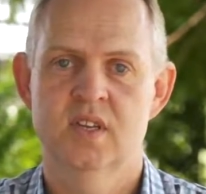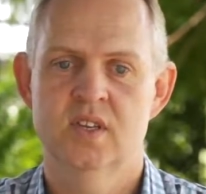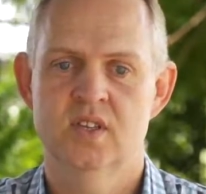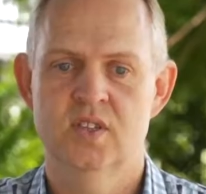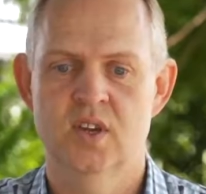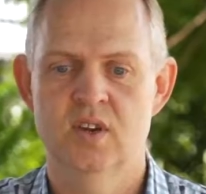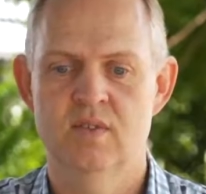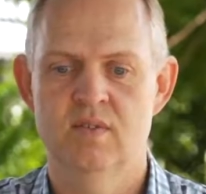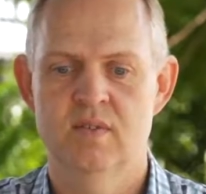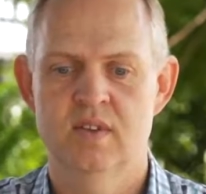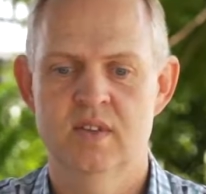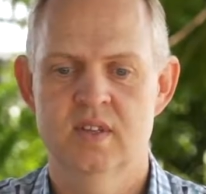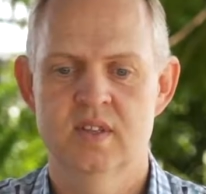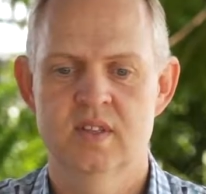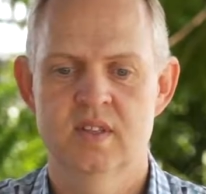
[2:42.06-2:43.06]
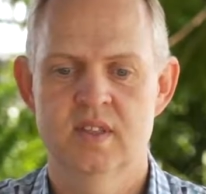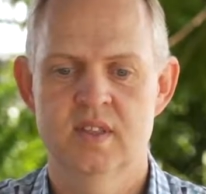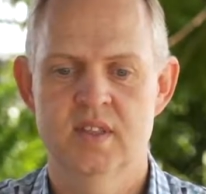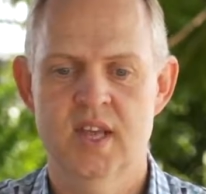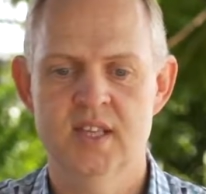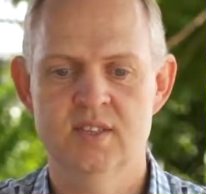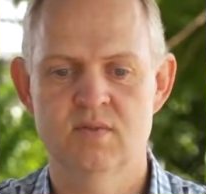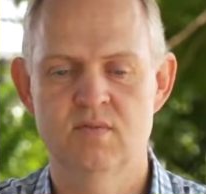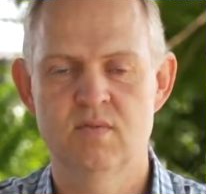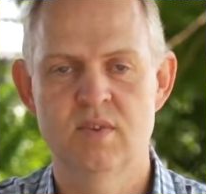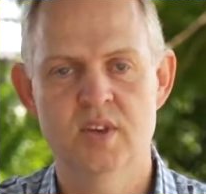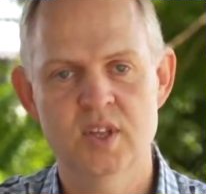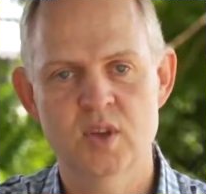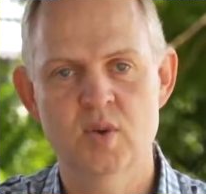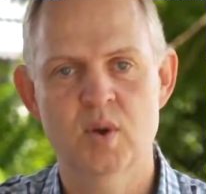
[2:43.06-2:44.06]
So that's a
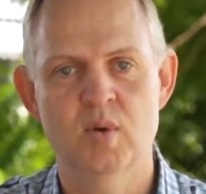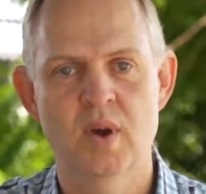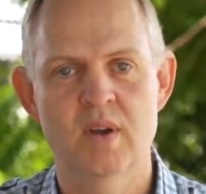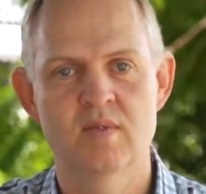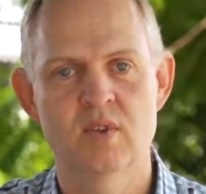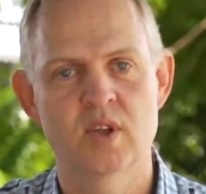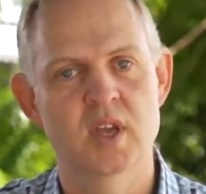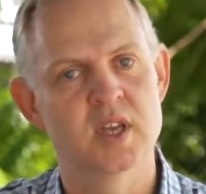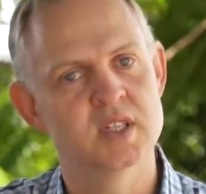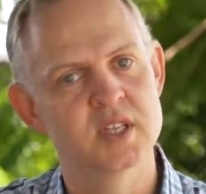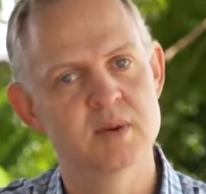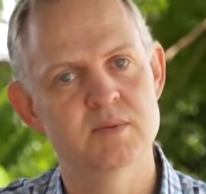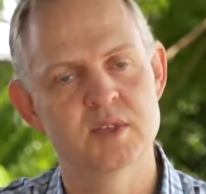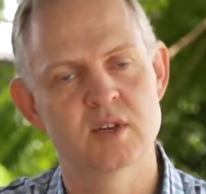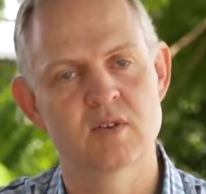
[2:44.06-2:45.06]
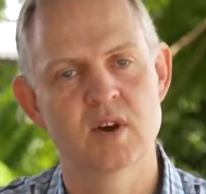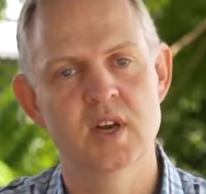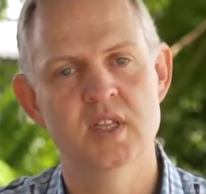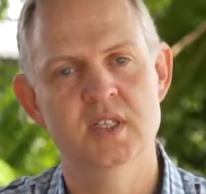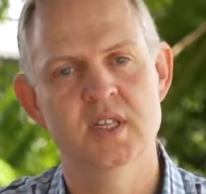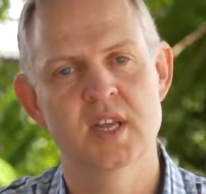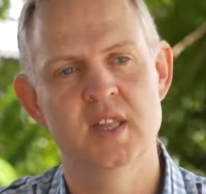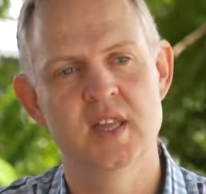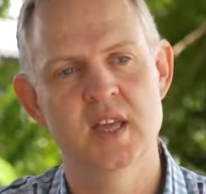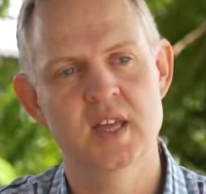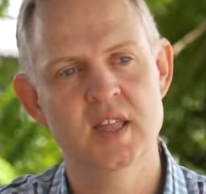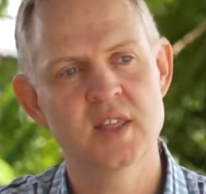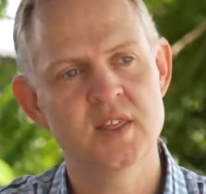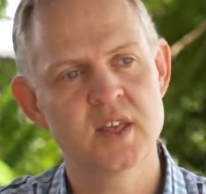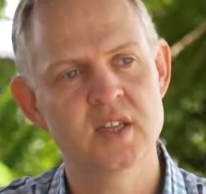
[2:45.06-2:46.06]
really quick way of looking at debits and credits. Now, the
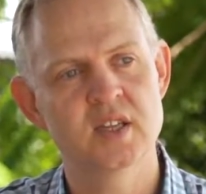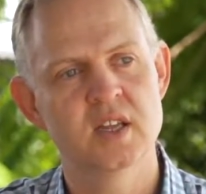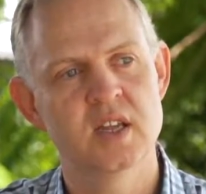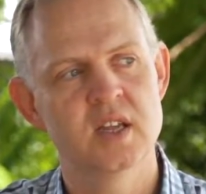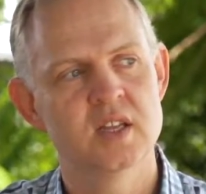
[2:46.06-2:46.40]
other thing